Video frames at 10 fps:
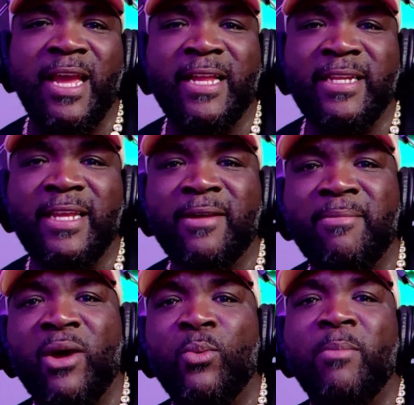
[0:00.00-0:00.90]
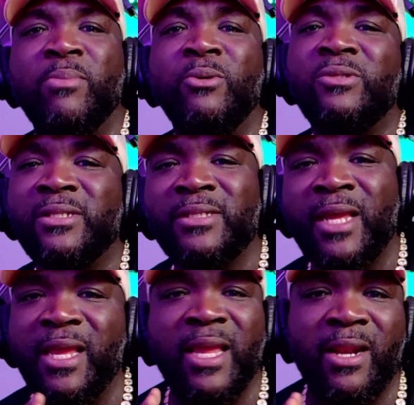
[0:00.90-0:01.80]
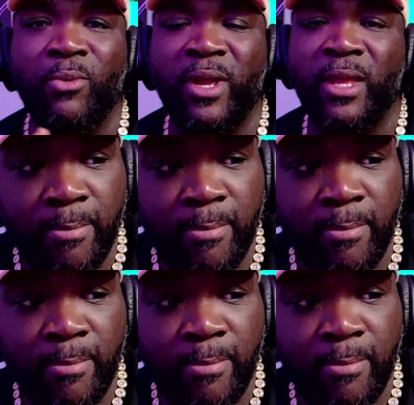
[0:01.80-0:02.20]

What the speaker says: idea about what Boosie say anyway.